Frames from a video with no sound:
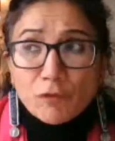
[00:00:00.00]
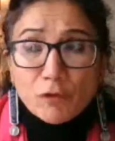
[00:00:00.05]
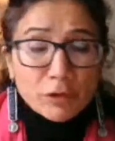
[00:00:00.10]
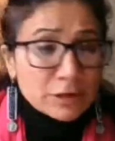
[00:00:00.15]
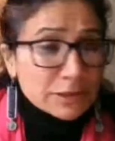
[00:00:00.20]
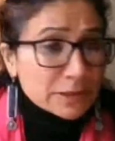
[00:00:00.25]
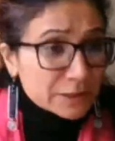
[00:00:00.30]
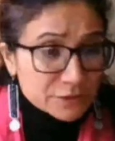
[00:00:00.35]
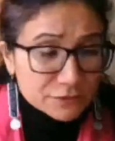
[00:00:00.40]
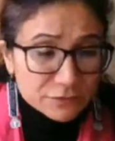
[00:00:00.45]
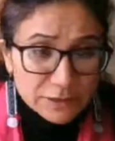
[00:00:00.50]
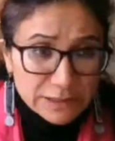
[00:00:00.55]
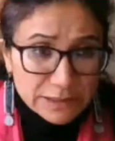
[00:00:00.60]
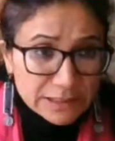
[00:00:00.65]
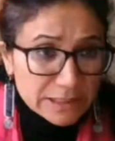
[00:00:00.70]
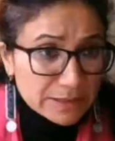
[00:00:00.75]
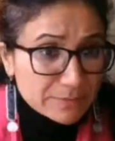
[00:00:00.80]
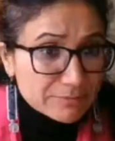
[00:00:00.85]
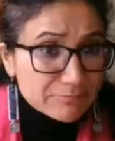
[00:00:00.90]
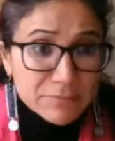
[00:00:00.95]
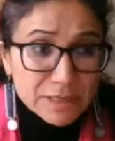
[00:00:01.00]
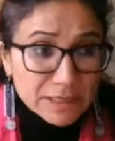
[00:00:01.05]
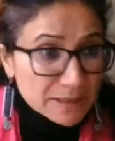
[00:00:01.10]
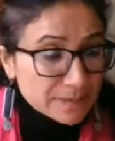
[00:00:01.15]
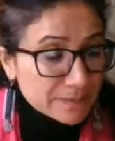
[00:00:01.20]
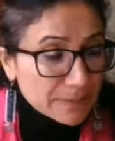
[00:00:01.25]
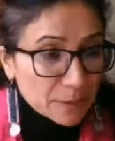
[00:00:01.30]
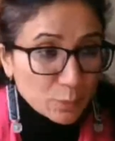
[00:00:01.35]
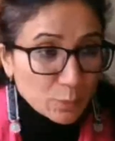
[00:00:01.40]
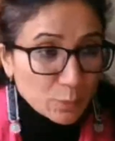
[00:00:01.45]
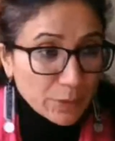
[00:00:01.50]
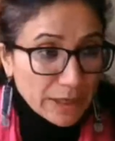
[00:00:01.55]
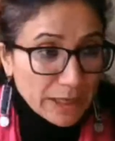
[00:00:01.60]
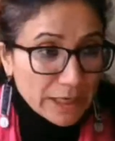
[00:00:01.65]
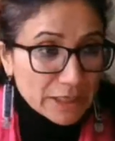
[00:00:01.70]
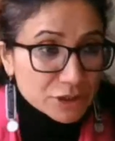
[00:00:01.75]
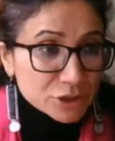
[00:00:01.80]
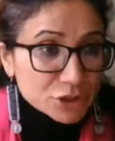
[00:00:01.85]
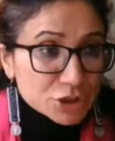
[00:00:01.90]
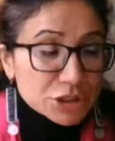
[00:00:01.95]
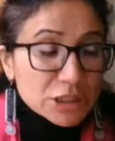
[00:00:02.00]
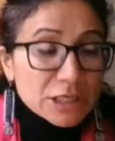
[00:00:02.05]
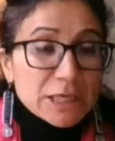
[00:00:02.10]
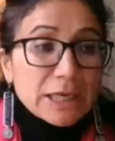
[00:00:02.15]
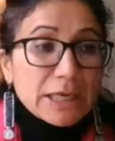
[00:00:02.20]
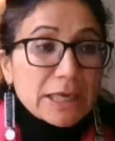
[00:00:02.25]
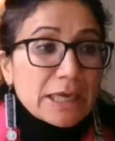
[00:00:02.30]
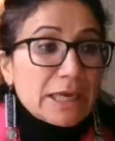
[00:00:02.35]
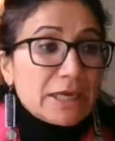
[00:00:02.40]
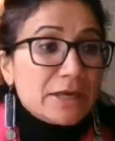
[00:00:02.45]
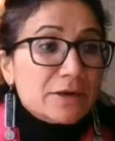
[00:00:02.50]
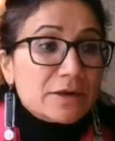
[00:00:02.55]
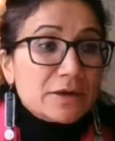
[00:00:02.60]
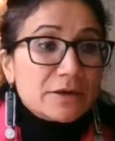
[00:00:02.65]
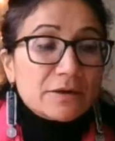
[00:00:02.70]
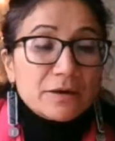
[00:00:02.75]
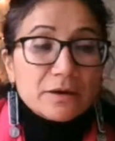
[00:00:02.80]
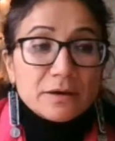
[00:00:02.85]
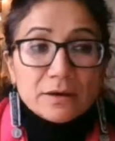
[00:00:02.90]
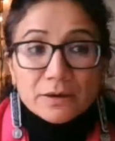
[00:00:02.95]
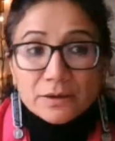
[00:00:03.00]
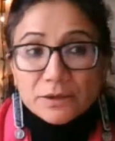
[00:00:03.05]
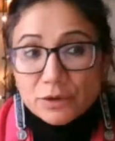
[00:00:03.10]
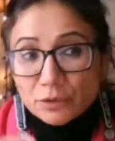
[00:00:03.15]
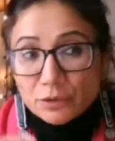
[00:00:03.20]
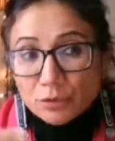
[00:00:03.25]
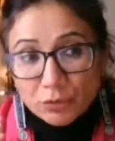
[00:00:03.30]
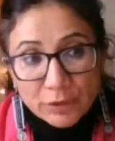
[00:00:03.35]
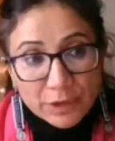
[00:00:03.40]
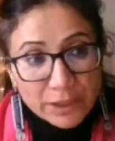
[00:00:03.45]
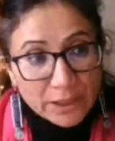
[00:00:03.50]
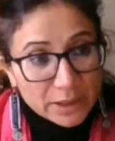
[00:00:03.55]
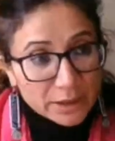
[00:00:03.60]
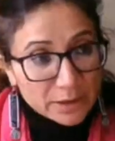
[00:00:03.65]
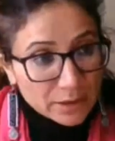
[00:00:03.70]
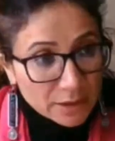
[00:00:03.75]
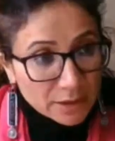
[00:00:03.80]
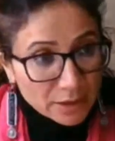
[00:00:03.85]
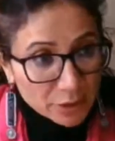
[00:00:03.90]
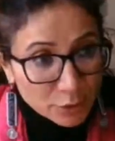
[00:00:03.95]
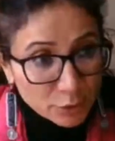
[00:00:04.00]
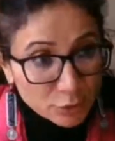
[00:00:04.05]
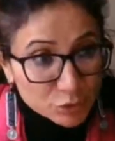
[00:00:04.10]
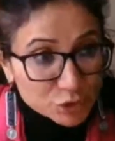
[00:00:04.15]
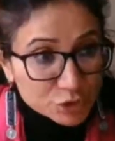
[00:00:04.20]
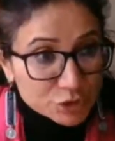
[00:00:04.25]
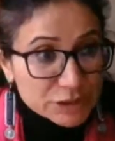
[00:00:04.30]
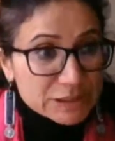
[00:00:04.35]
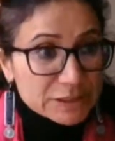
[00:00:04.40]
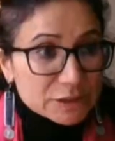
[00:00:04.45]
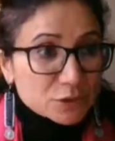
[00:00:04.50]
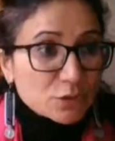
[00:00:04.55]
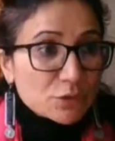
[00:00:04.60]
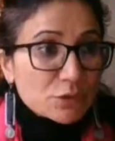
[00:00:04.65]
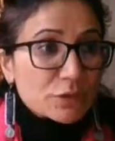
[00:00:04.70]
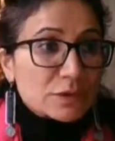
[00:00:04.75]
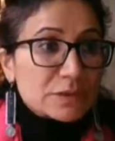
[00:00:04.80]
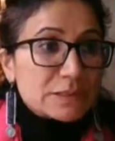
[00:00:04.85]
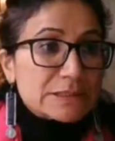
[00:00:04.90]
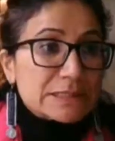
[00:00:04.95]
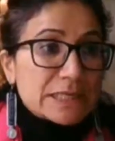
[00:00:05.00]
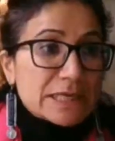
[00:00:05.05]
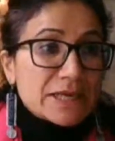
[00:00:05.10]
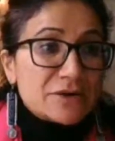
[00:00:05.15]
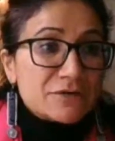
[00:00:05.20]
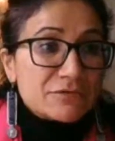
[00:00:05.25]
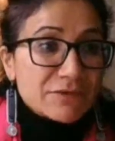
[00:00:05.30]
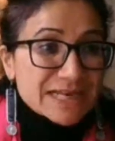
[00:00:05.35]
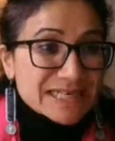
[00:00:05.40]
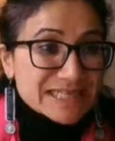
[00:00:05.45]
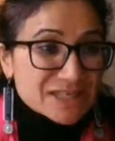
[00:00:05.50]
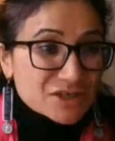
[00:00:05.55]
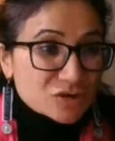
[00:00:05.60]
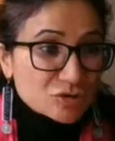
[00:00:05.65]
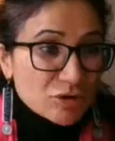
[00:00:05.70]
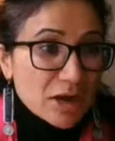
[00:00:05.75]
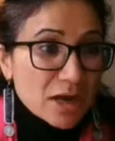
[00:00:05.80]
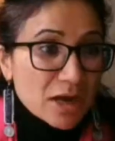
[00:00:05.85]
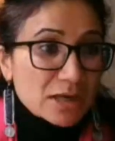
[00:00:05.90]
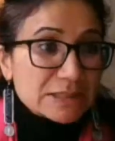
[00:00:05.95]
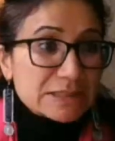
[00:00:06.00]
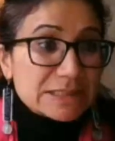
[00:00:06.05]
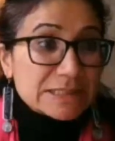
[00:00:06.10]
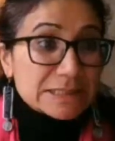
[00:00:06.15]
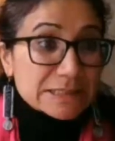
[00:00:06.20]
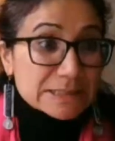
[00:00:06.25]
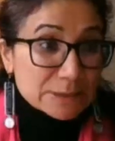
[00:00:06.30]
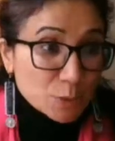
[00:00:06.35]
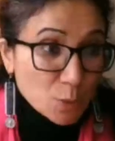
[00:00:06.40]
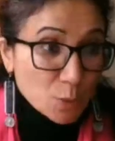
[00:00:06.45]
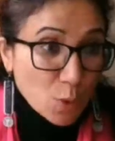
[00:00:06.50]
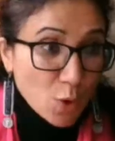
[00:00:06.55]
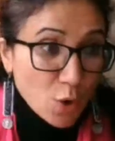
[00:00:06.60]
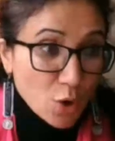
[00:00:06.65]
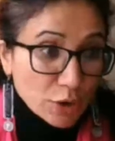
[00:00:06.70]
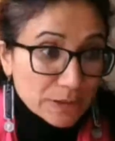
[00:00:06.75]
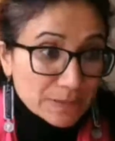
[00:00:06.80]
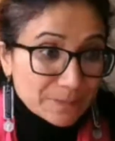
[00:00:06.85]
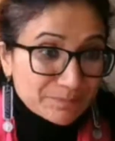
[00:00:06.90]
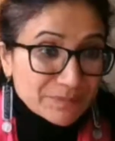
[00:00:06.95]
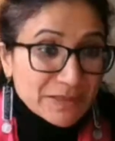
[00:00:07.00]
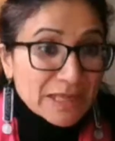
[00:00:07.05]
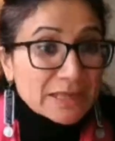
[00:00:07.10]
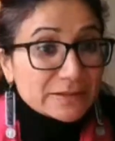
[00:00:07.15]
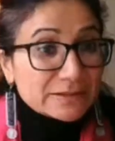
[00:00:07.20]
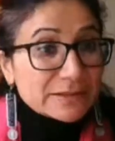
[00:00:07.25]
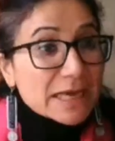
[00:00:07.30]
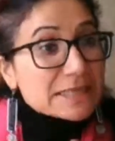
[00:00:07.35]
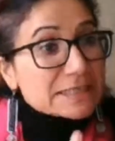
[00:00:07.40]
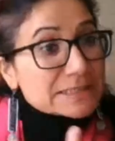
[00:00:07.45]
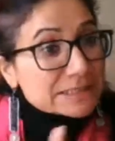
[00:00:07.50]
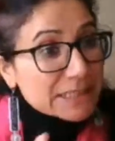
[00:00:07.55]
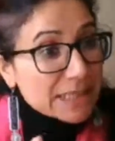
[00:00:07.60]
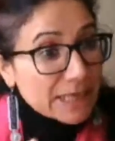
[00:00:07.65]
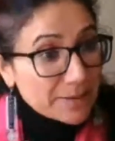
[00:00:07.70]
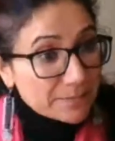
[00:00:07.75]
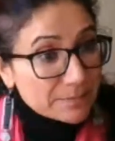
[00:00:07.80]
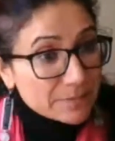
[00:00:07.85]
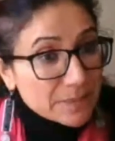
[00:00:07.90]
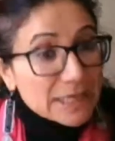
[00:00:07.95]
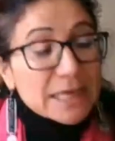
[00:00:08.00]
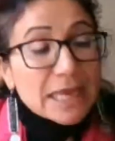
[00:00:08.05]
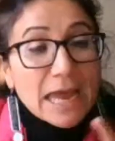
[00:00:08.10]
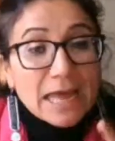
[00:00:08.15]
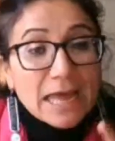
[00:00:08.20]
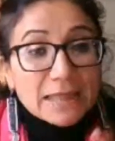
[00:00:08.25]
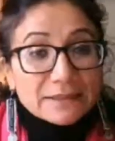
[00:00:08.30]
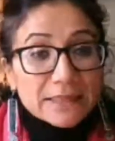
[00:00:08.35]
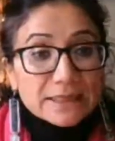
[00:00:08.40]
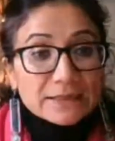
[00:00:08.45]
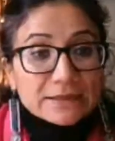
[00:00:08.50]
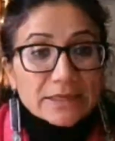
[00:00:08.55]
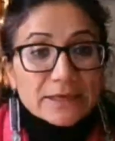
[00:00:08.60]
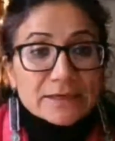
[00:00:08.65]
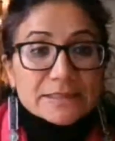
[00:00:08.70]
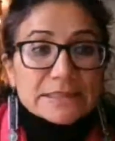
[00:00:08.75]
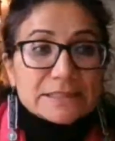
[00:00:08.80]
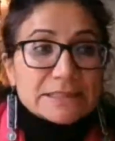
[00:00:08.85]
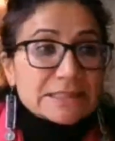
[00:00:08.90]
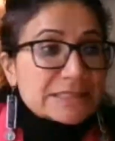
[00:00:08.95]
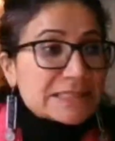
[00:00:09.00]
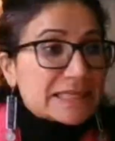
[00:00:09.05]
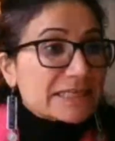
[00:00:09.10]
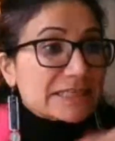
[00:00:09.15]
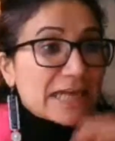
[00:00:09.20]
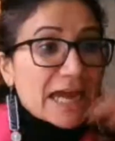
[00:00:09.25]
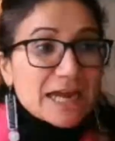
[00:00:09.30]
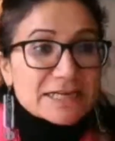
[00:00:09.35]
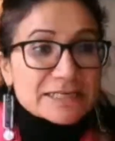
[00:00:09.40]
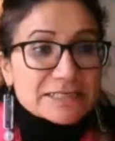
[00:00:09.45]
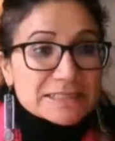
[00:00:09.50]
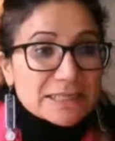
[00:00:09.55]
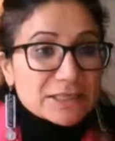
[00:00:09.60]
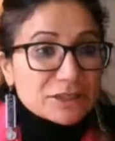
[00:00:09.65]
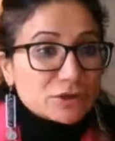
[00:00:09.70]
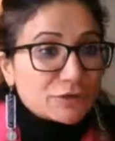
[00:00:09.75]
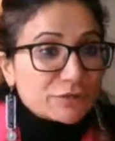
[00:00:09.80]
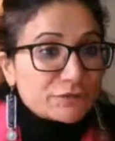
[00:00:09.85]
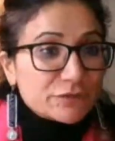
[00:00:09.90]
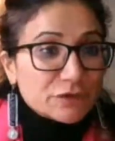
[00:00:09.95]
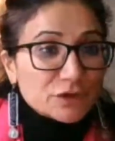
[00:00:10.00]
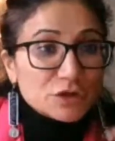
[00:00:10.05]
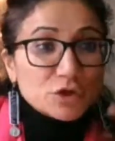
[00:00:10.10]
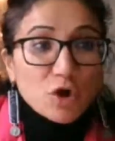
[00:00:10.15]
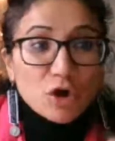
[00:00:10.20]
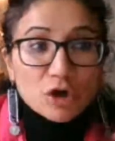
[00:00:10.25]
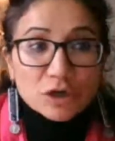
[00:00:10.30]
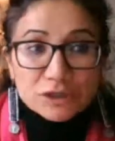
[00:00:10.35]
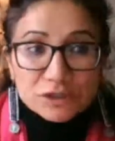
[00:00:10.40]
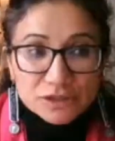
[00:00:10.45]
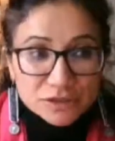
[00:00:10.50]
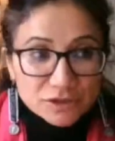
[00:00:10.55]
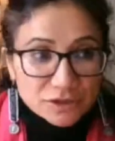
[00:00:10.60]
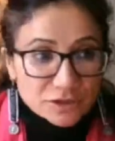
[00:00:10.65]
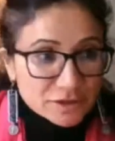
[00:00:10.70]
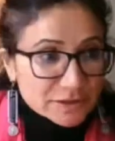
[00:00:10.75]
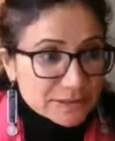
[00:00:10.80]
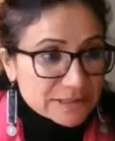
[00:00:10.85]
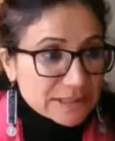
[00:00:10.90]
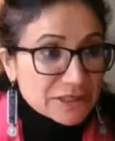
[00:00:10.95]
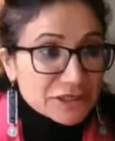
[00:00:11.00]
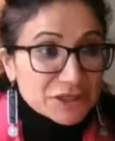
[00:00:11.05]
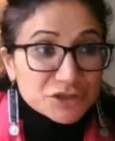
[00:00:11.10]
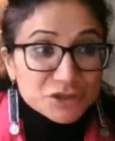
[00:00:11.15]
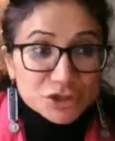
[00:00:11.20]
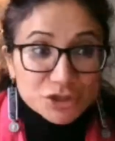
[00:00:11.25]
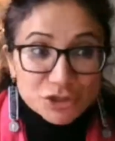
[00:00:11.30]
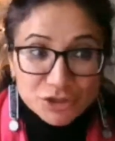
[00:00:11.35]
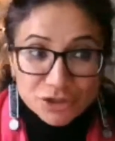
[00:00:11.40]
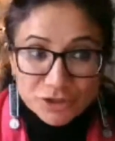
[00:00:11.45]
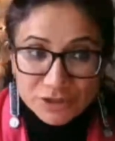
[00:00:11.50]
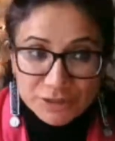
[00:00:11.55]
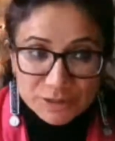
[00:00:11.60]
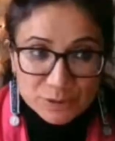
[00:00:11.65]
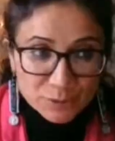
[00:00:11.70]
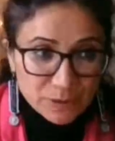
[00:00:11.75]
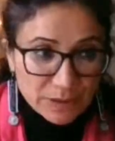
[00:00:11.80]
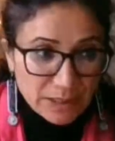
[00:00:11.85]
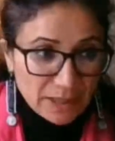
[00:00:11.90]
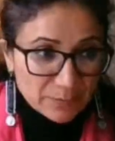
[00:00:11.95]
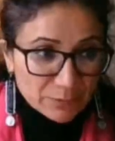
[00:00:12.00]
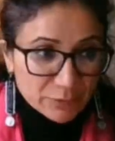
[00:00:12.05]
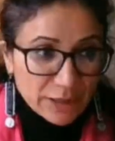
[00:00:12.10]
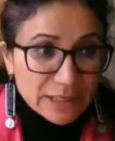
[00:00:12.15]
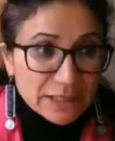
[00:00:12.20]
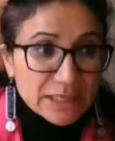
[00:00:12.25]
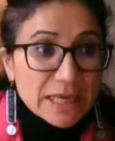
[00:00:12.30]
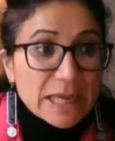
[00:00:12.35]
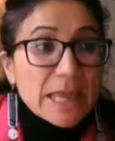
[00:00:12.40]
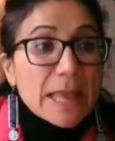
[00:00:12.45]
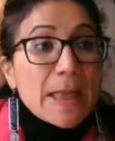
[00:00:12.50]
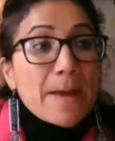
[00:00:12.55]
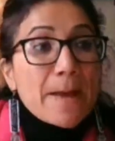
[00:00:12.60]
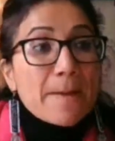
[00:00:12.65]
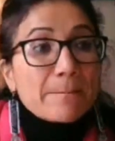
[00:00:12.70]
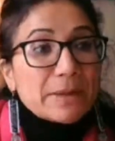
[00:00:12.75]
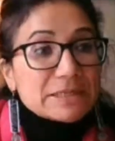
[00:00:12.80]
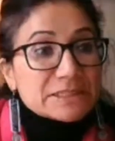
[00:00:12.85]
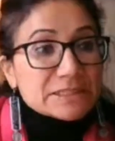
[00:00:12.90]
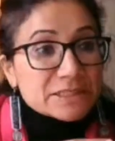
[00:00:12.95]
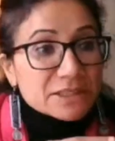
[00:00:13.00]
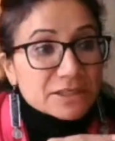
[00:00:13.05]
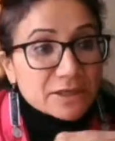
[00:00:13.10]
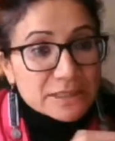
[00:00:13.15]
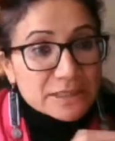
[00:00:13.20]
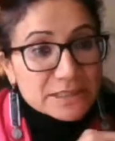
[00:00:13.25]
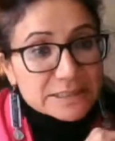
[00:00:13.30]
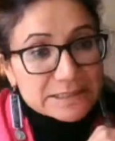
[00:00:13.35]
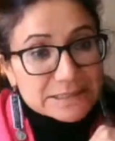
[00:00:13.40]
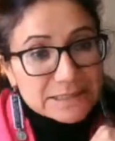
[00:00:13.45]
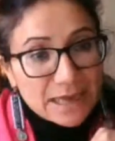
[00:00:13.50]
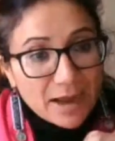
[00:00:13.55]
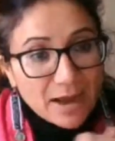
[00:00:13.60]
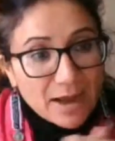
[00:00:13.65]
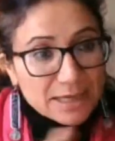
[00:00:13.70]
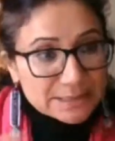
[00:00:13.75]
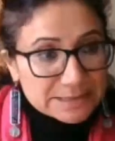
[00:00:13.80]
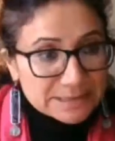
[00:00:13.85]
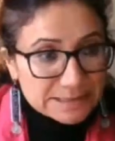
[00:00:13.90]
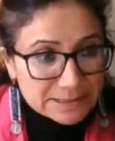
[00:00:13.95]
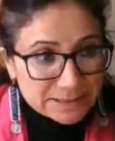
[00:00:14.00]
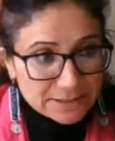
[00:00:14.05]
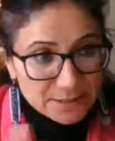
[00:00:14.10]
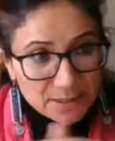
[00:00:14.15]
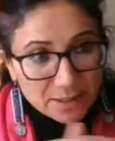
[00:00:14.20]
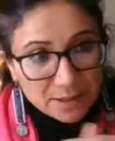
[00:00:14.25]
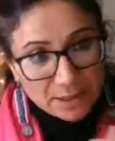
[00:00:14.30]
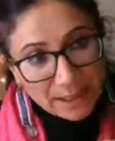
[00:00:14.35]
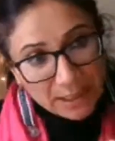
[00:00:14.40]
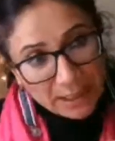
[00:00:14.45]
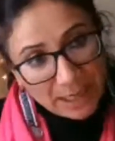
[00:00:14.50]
for literally minimum wage in uh, you know in uh, grocery stores in restaurants and so on there's them and then there's this entire set of the doctors and engineers who came right but here is us